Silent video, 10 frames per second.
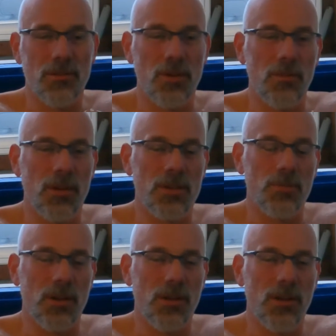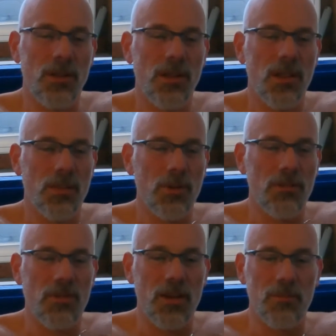3 minutes, but 3 to
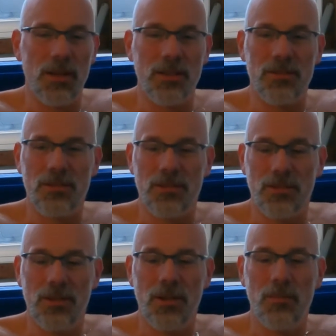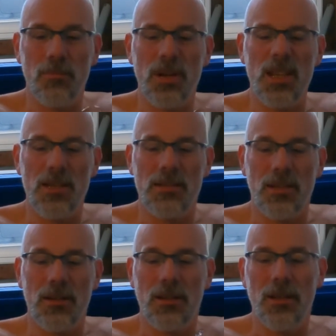5 minutes, pretty
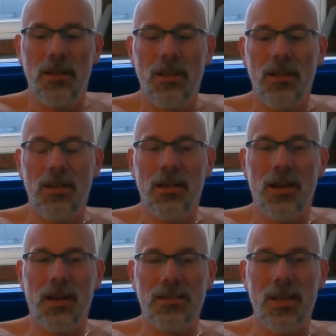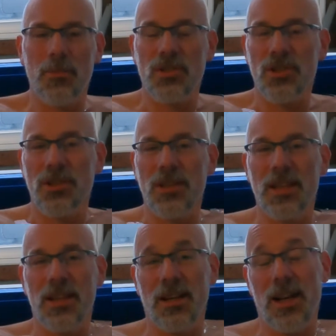easy. Temperature,
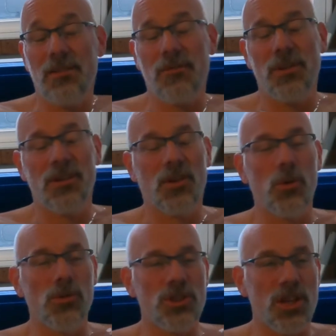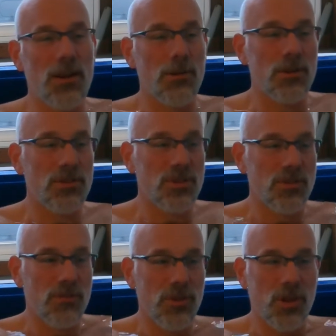again, I've done cold showers
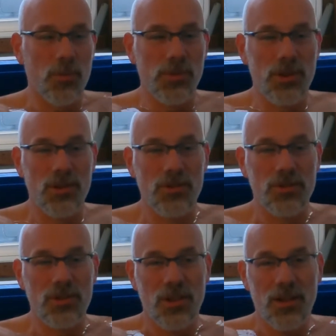for a couple years.